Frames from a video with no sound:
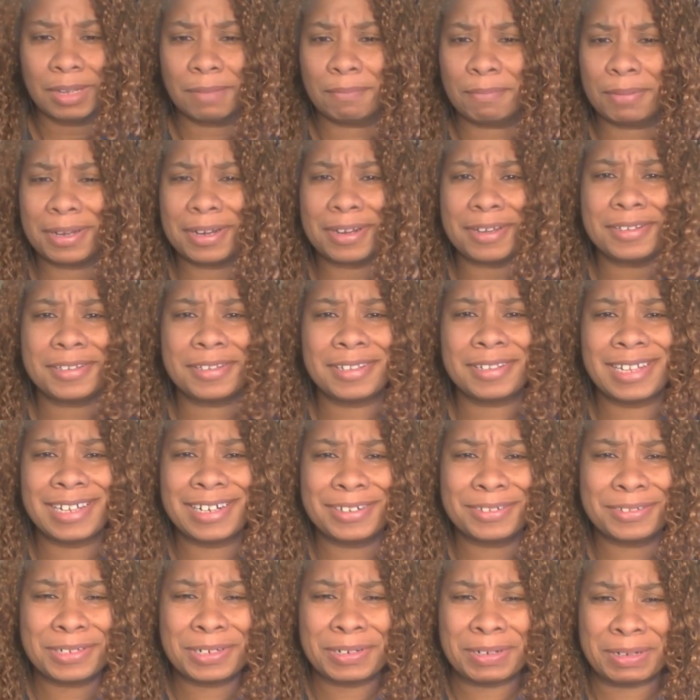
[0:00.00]
But also, they
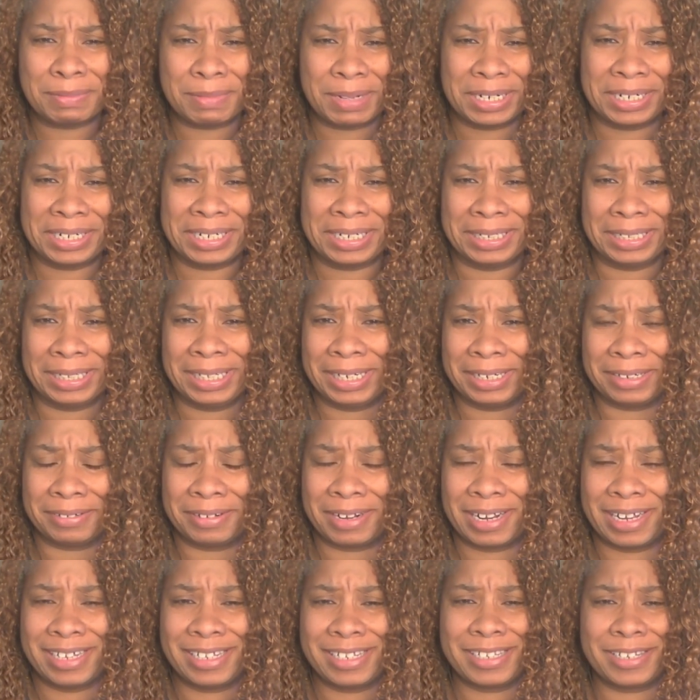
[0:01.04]
don't know American lit,
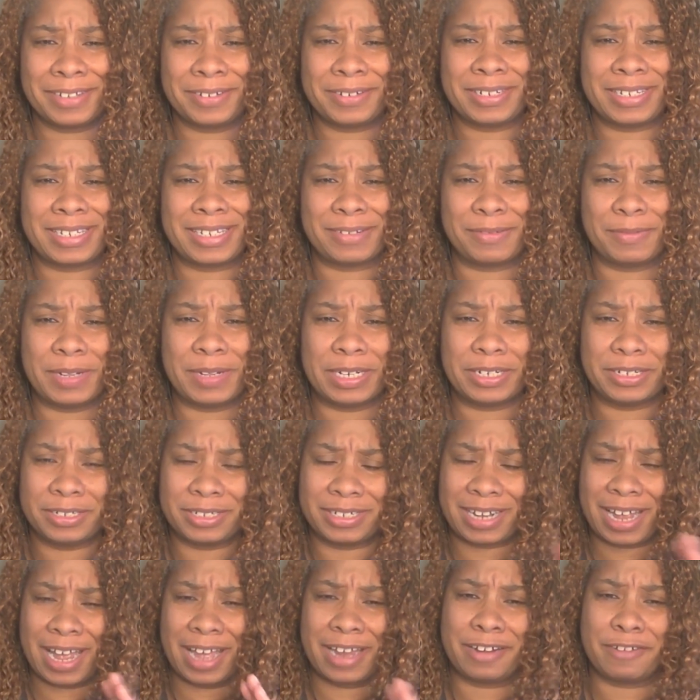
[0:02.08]
right? So it's a weird
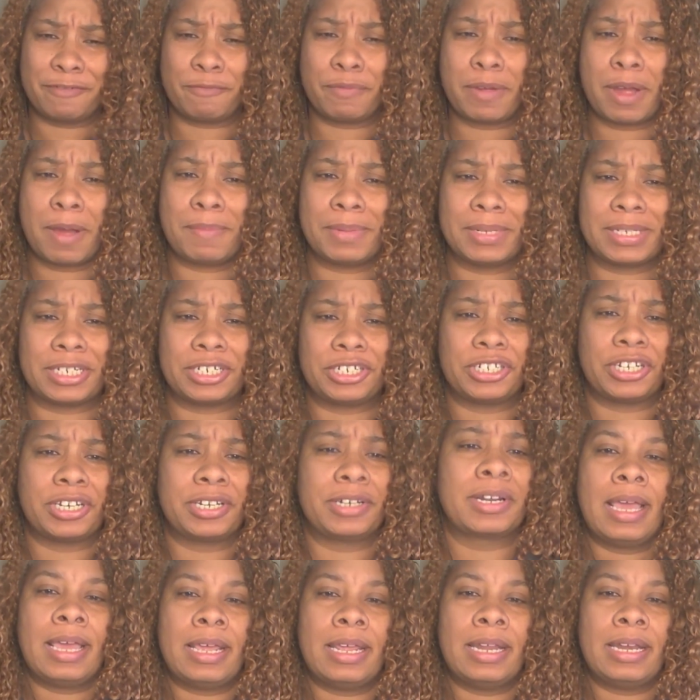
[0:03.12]
kind of proposition.
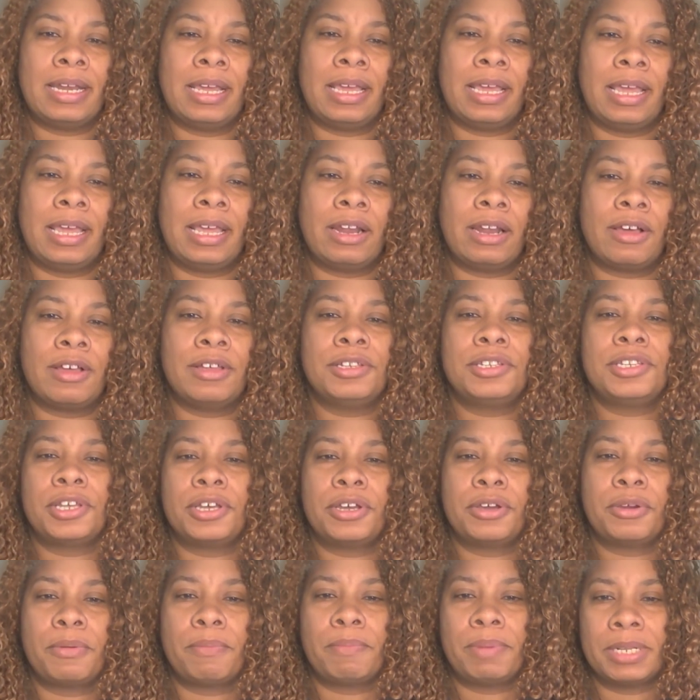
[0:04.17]
And it
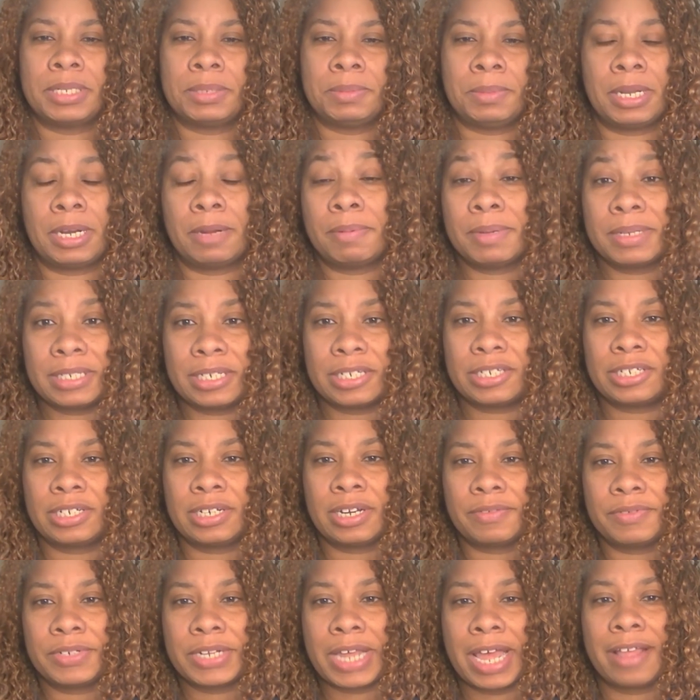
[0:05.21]
also puts me in a position
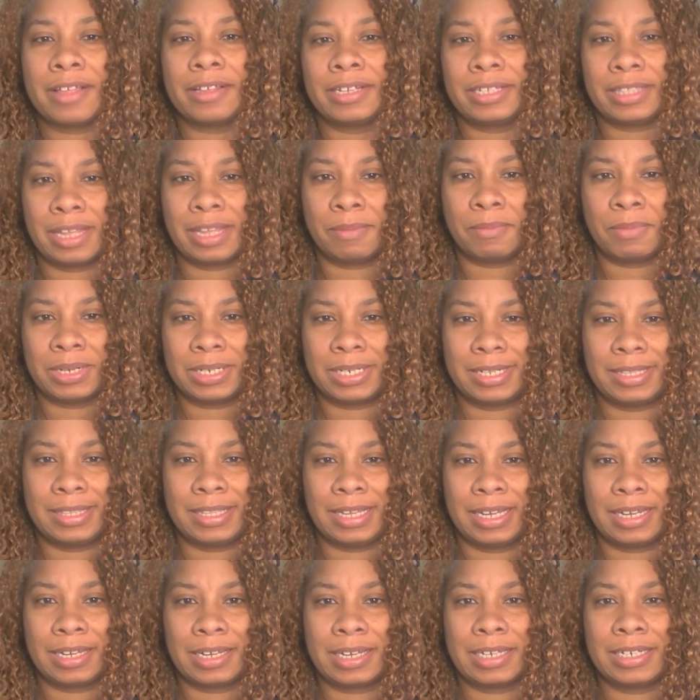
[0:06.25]
of telling them what to
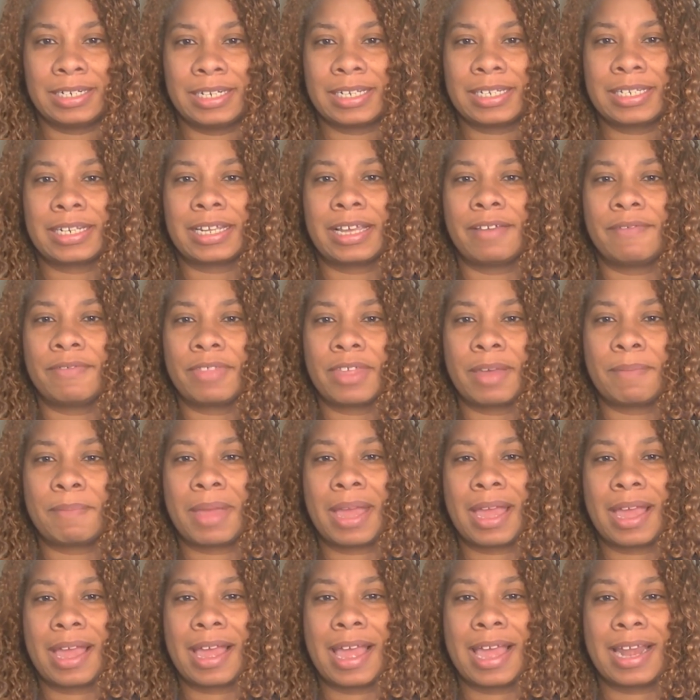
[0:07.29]
think. It doesn't give them
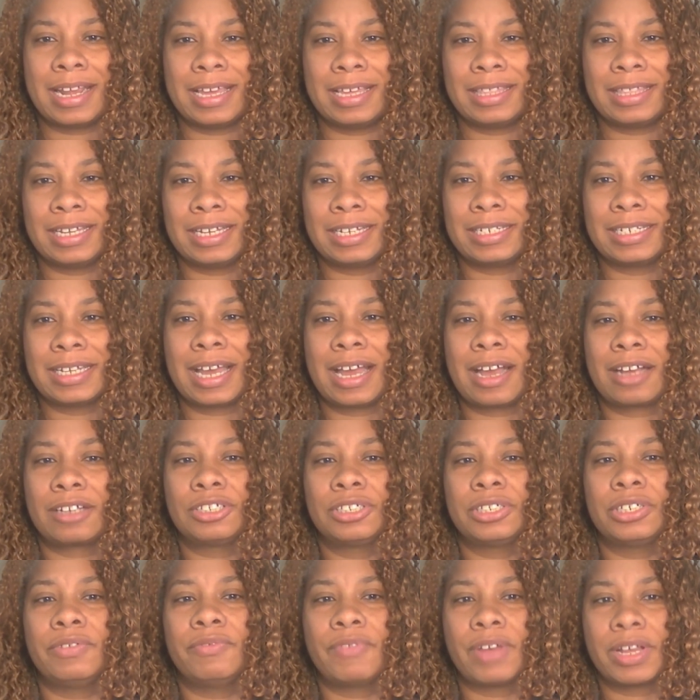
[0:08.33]
anything to
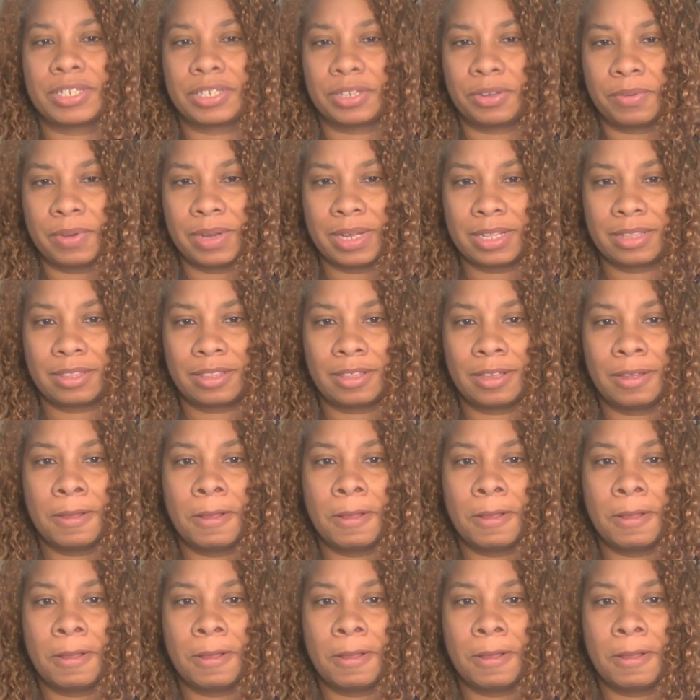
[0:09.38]
actually wrestle with.